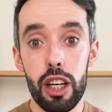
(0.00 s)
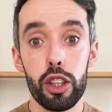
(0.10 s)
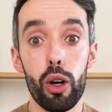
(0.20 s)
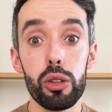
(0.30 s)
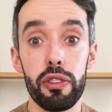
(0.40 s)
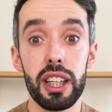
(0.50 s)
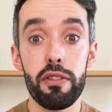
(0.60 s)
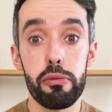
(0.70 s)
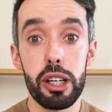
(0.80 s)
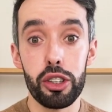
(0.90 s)
You'll also find
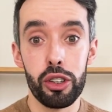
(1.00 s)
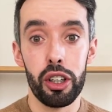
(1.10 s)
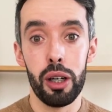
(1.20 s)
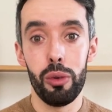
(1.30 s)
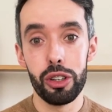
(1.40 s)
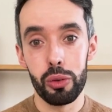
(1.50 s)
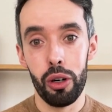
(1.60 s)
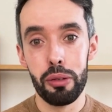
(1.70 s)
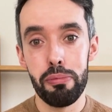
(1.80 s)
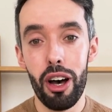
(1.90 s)
information on our
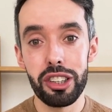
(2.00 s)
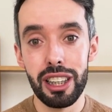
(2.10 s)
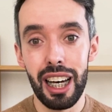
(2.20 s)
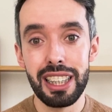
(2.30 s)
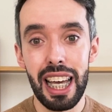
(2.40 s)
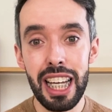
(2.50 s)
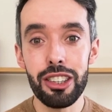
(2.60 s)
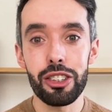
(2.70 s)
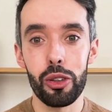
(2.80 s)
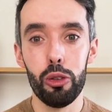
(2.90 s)
one-to-one personalised
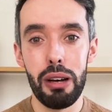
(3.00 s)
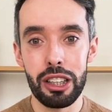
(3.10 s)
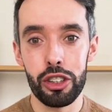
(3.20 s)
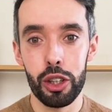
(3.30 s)
in-school maths